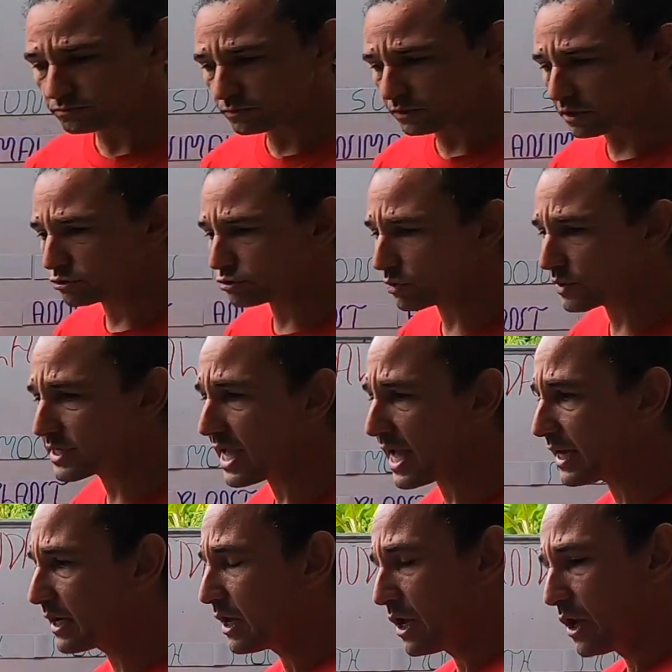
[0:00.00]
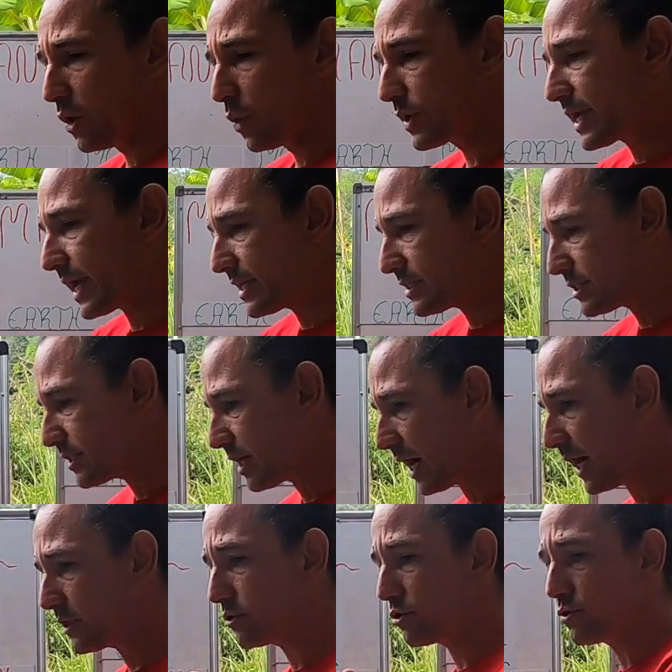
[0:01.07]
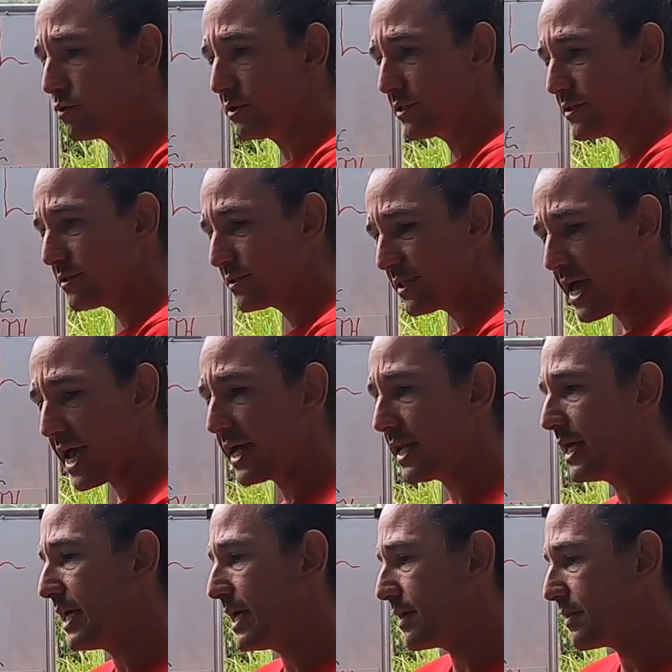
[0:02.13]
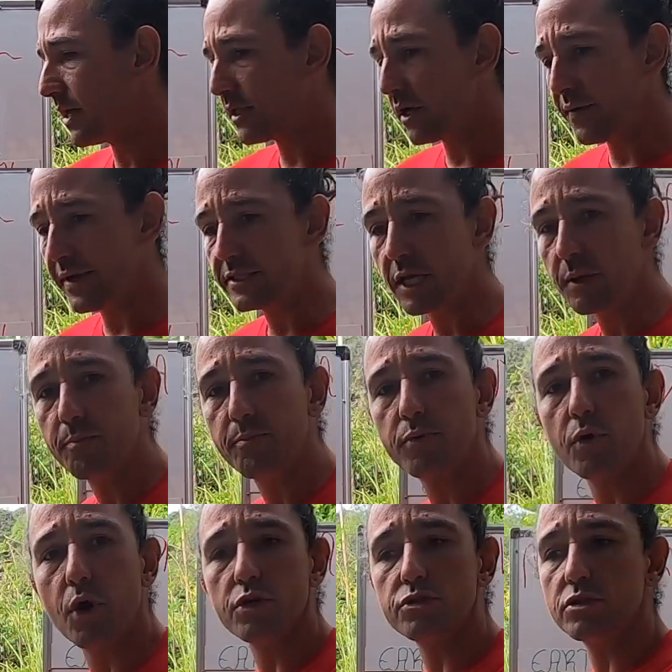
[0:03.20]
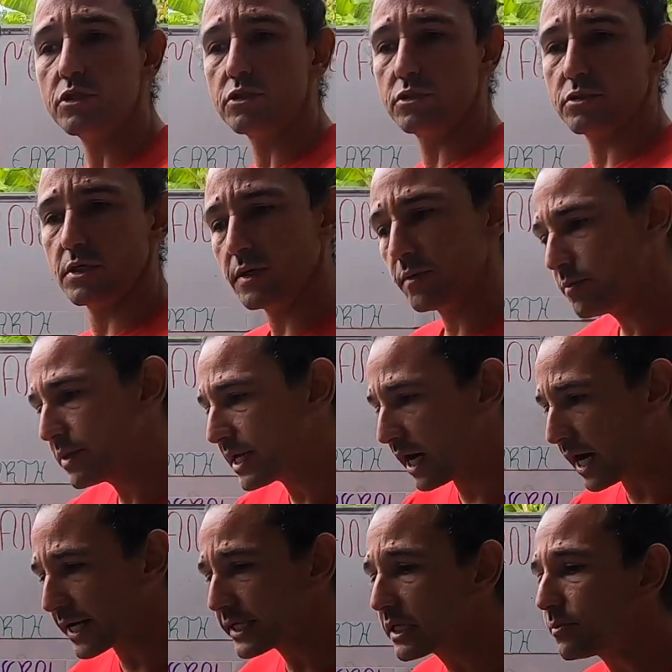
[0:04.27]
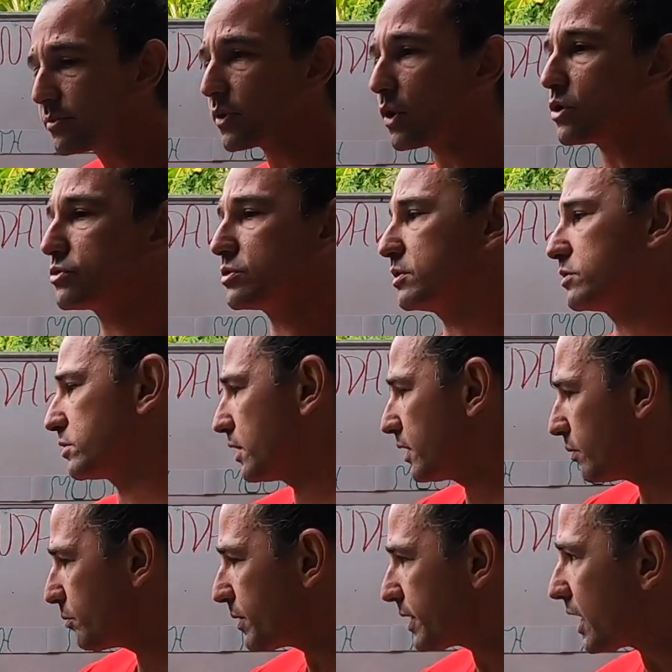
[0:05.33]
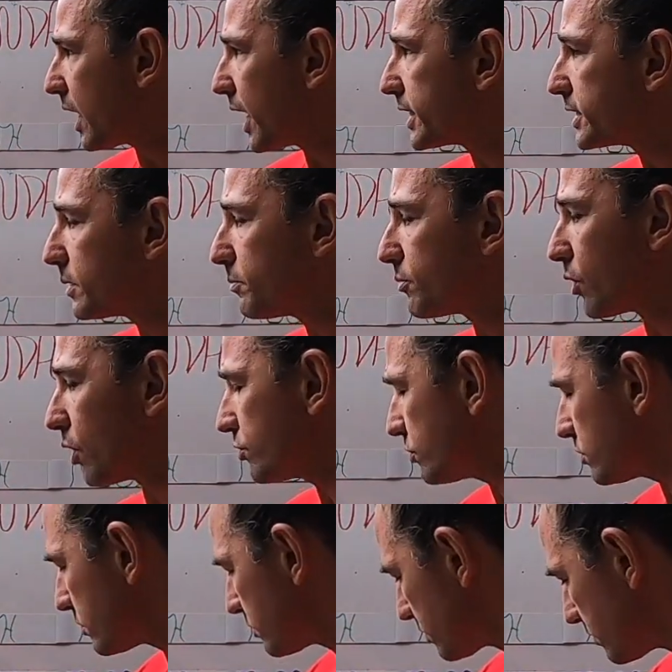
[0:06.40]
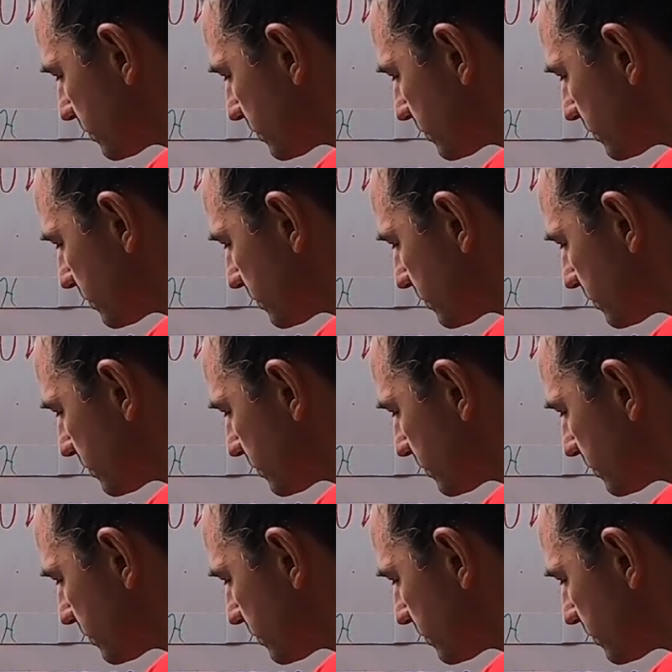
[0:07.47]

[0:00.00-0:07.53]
So again, we can start to understand that there is a process behind the process, behind the process.